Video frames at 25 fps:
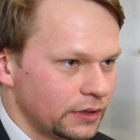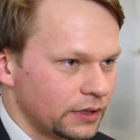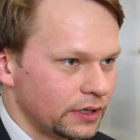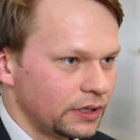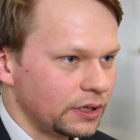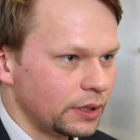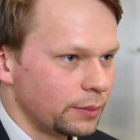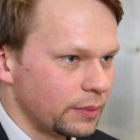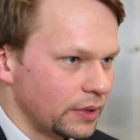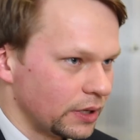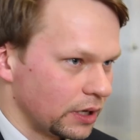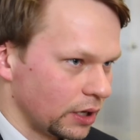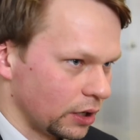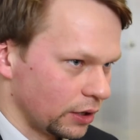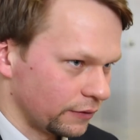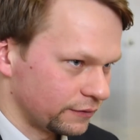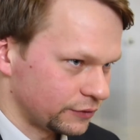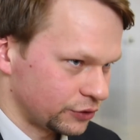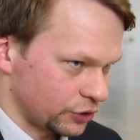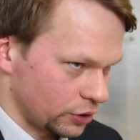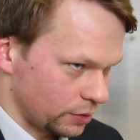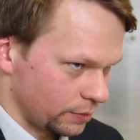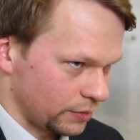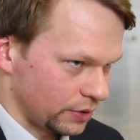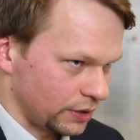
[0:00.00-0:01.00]
in the middle of
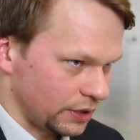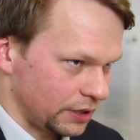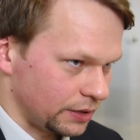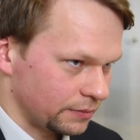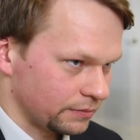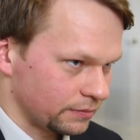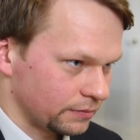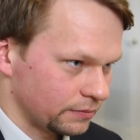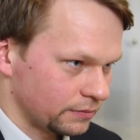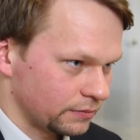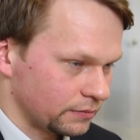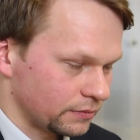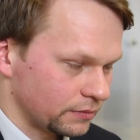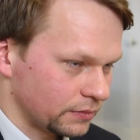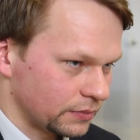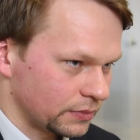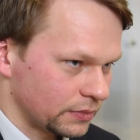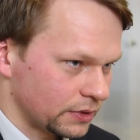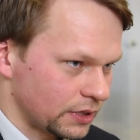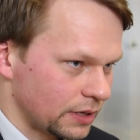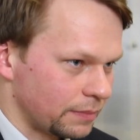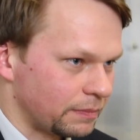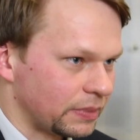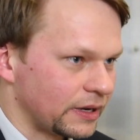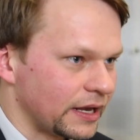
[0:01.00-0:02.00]
Germany,
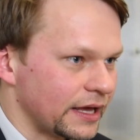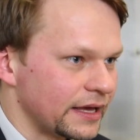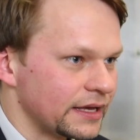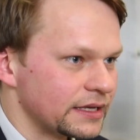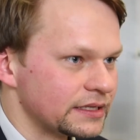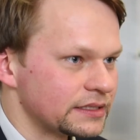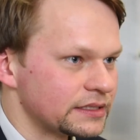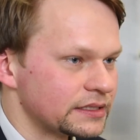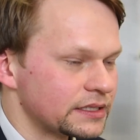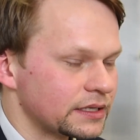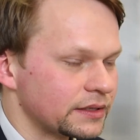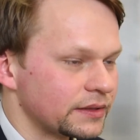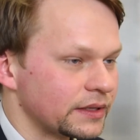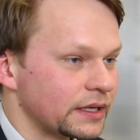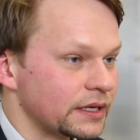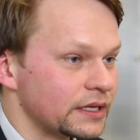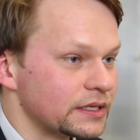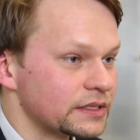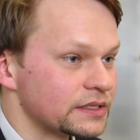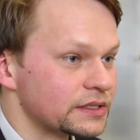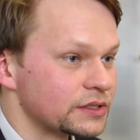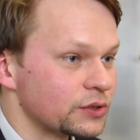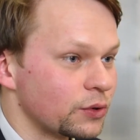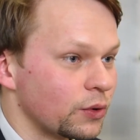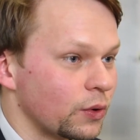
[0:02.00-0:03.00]
a place that
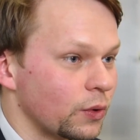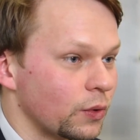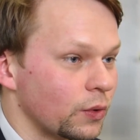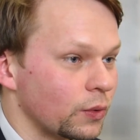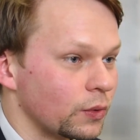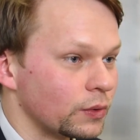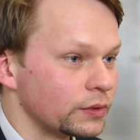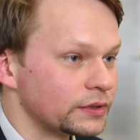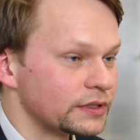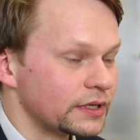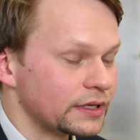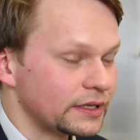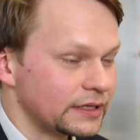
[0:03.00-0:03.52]
is called